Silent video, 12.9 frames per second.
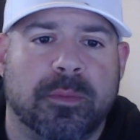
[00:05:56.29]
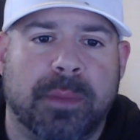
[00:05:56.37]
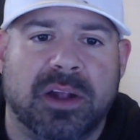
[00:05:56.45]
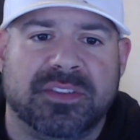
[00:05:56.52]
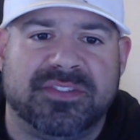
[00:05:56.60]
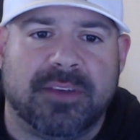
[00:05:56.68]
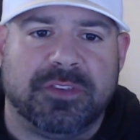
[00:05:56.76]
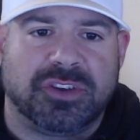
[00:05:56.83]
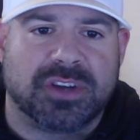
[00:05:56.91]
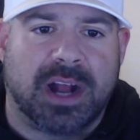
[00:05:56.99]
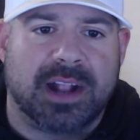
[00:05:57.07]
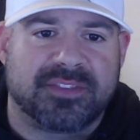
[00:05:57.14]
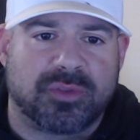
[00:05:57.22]
about 7
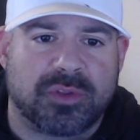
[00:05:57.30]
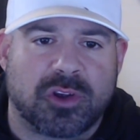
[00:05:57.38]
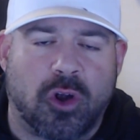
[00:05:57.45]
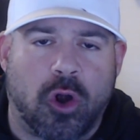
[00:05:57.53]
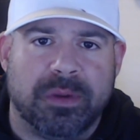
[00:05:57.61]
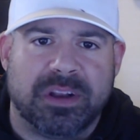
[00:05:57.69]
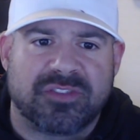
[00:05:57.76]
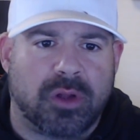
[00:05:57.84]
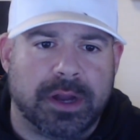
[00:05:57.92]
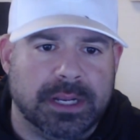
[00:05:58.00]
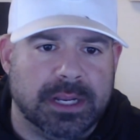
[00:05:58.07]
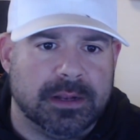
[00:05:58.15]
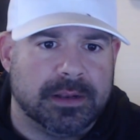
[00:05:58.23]
shots with the carbon. That's all I
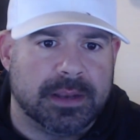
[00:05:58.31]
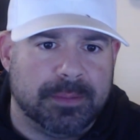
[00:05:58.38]
needed.